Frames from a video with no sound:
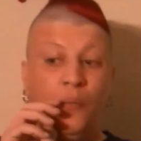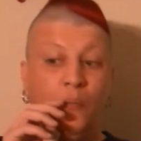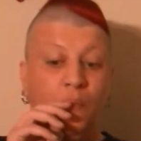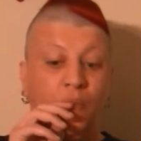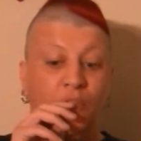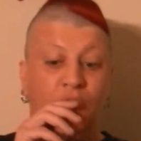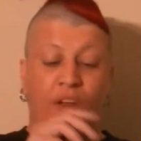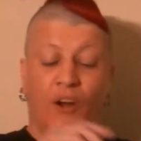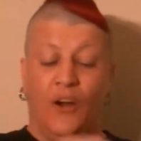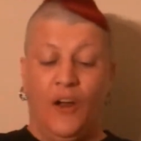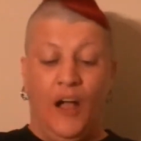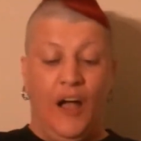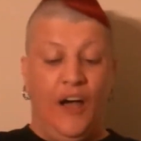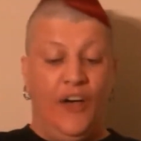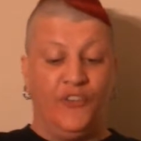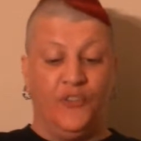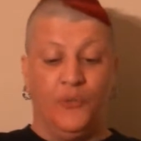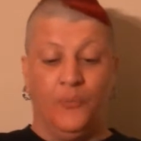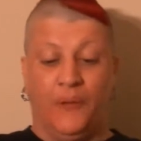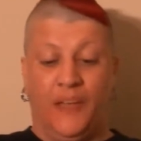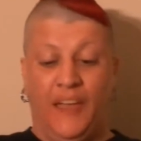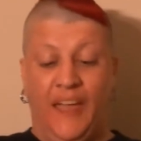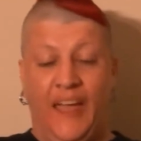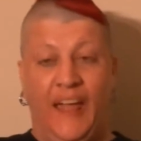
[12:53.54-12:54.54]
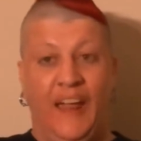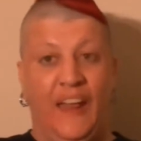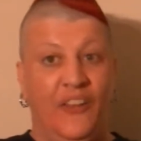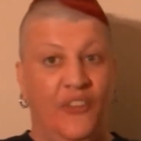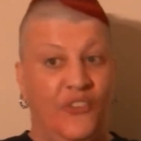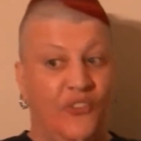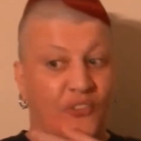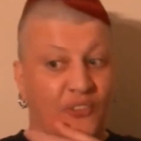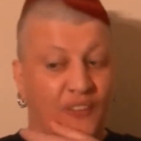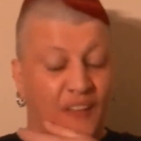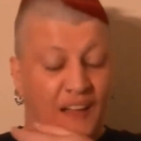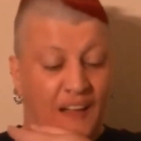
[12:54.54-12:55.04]
They're awesome
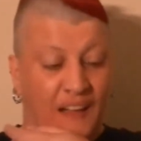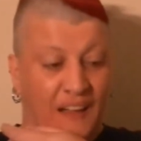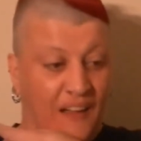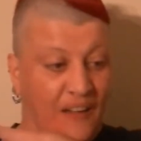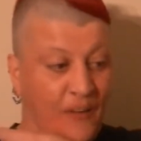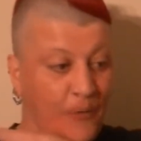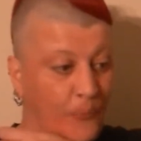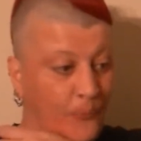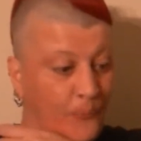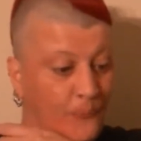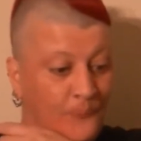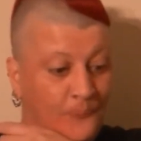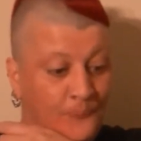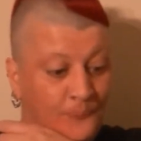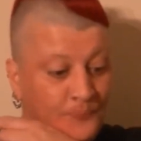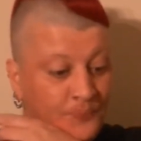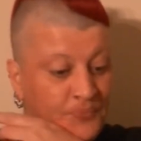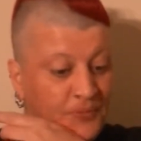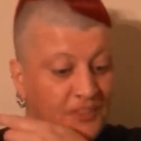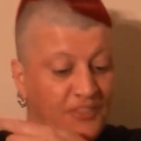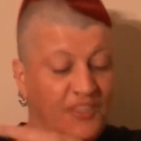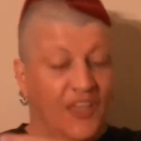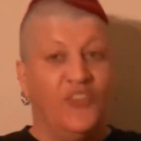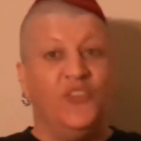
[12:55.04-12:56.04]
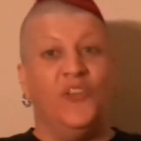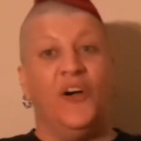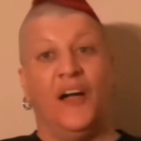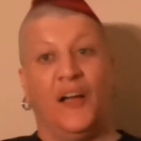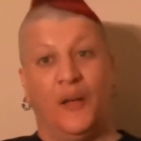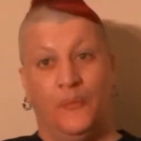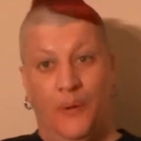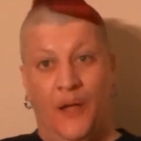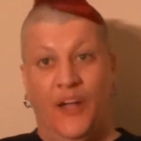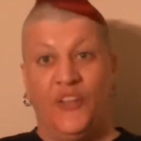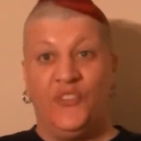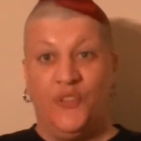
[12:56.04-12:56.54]
kids. They talk
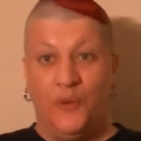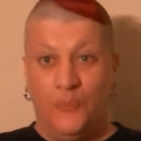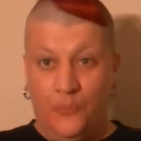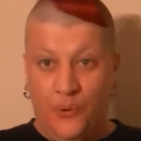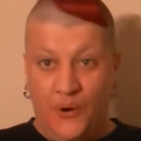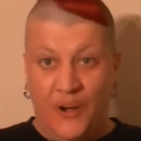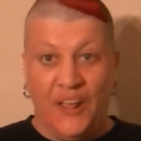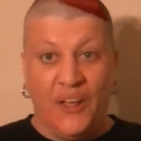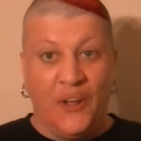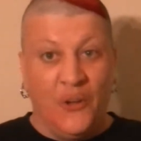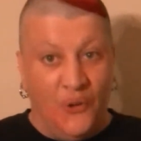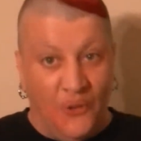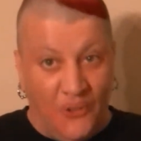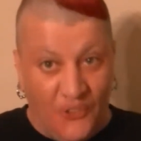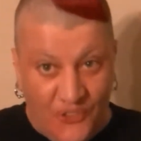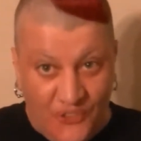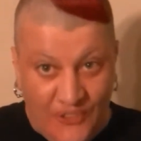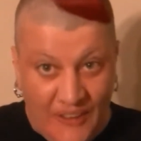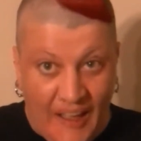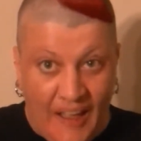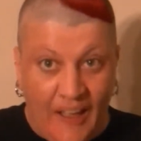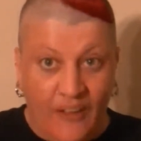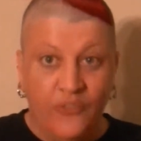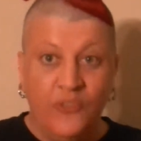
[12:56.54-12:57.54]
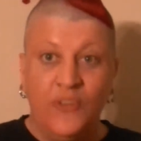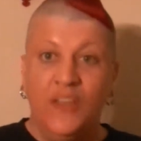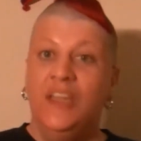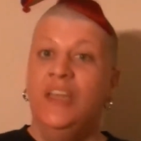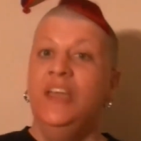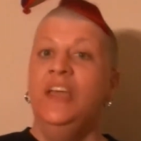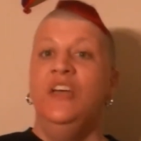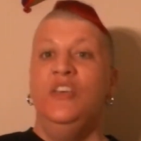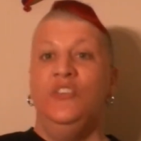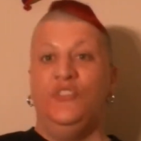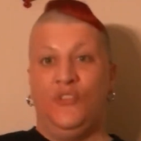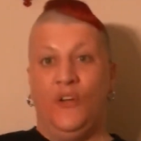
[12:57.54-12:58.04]
about some pretty cool stuff.
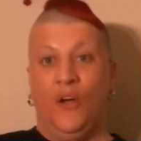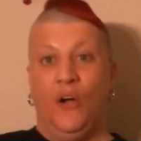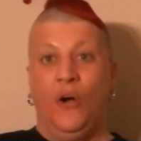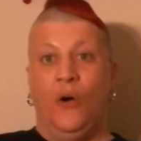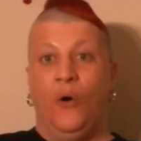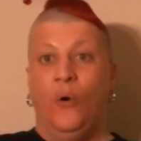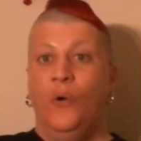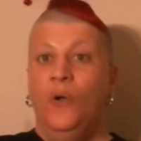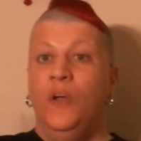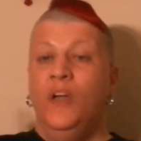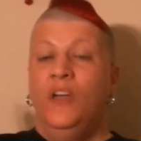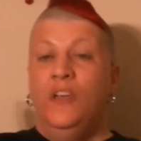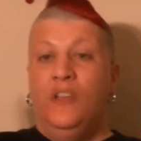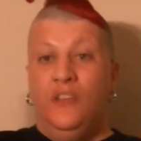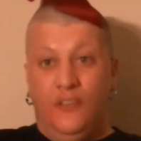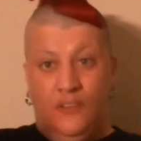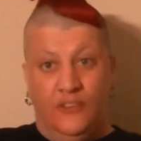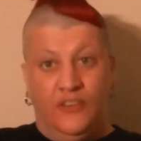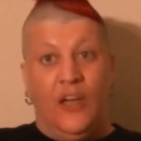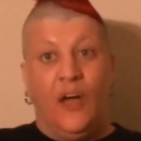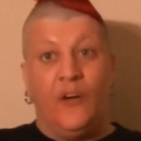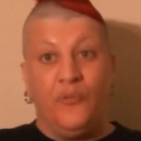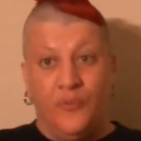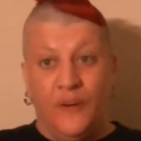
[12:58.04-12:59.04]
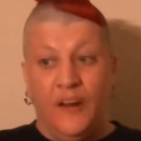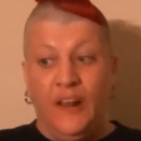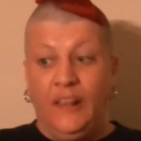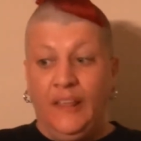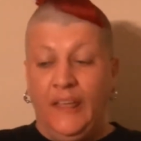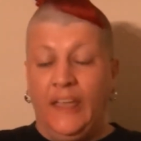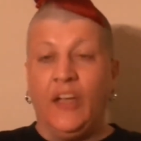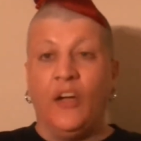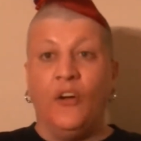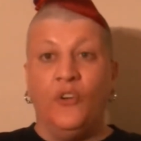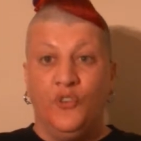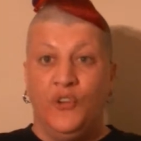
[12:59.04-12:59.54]
So
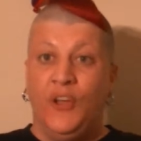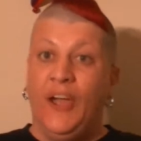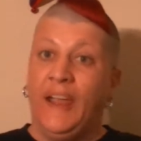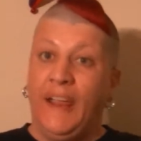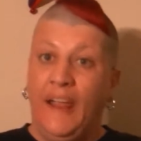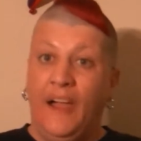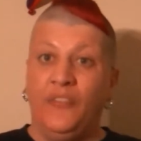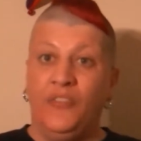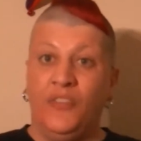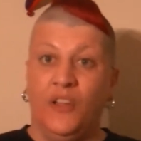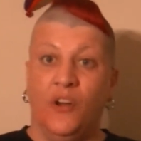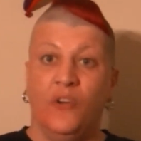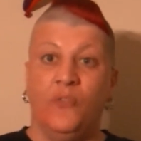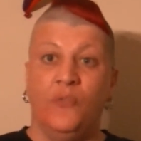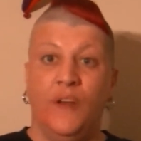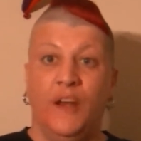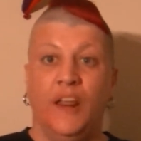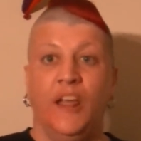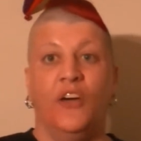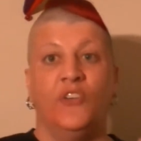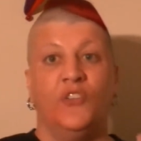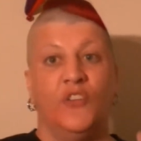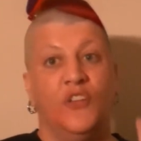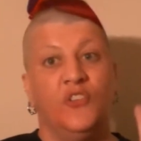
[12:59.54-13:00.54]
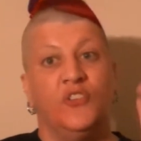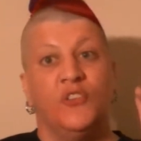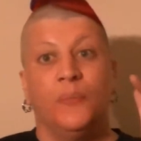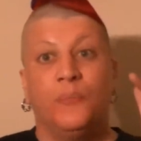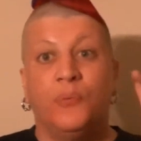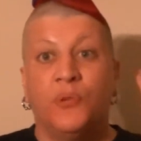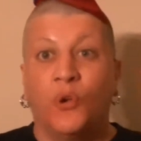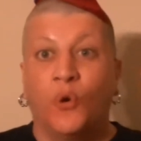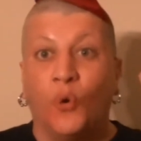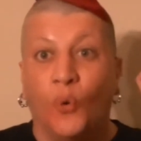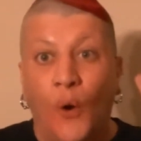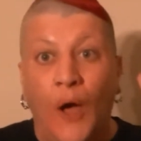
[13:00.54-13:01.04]
definitely go check out their videos and
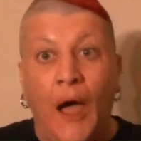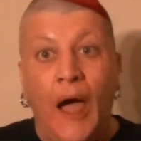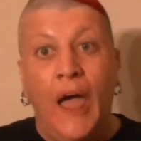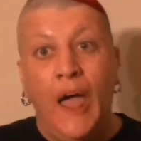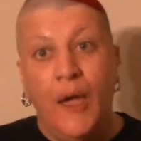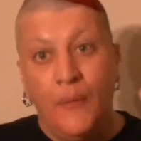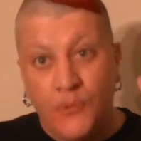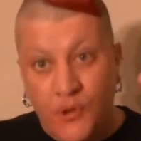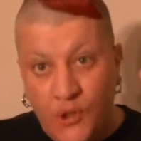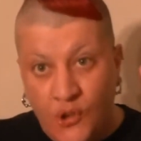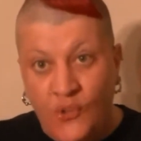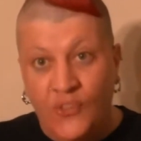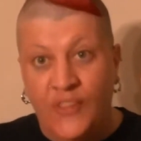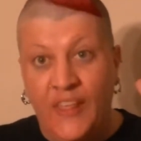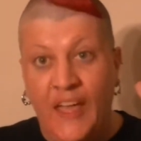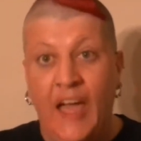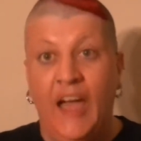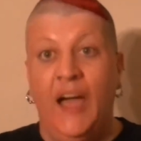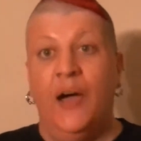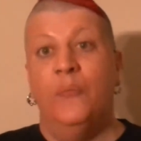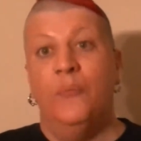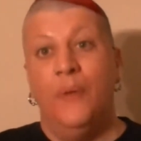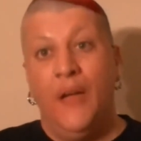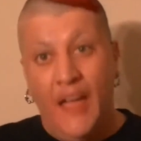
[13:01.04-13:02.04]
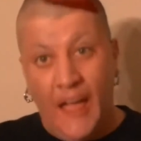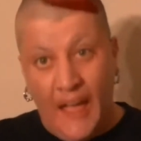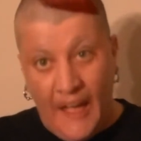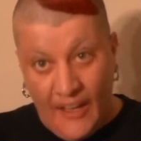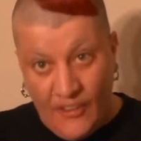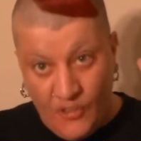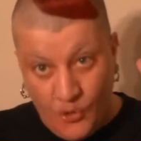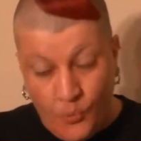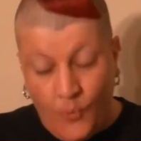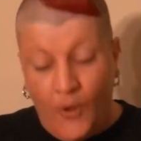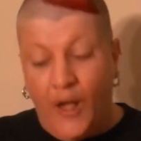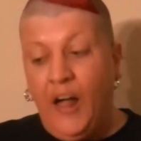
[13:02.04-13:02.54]
subscribe to them
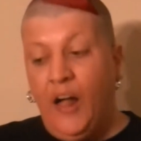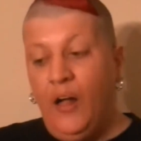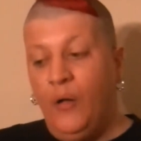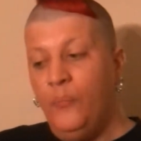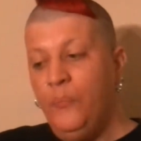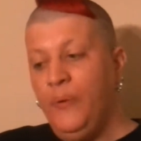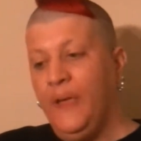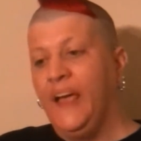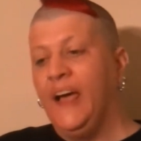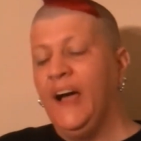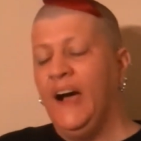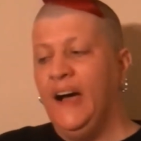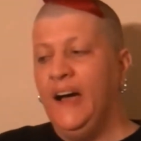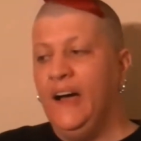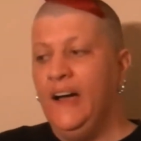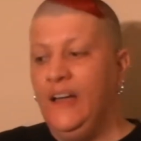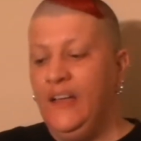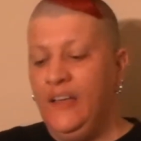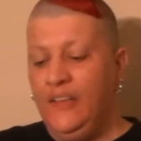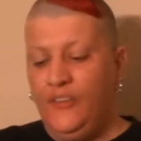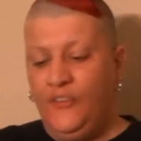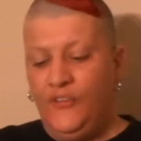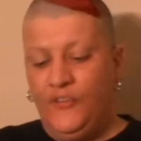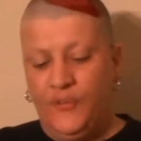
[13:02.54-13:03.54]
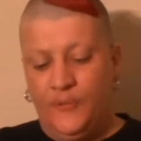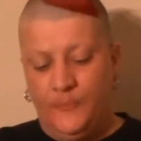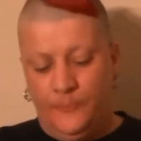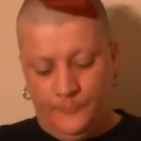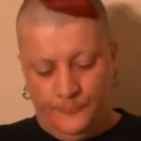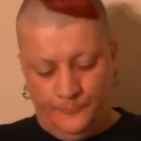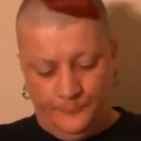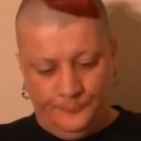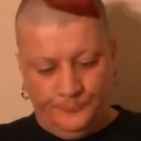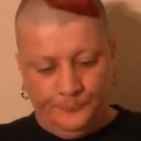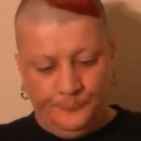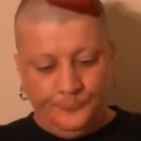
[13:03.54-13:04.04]
as well,
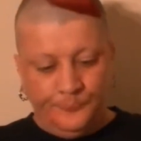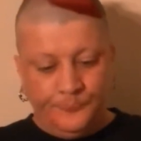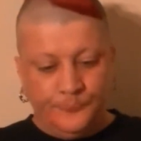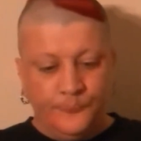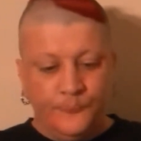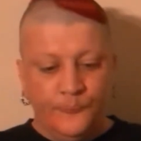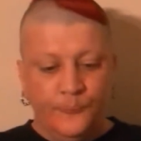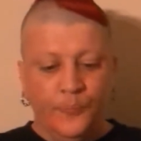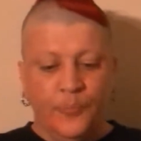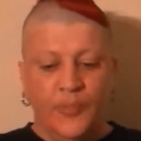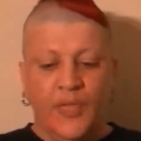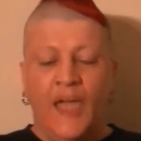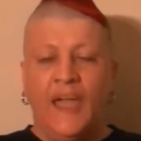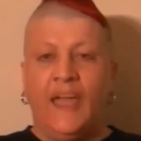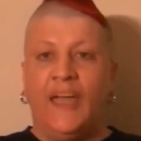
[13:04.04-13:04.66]
because I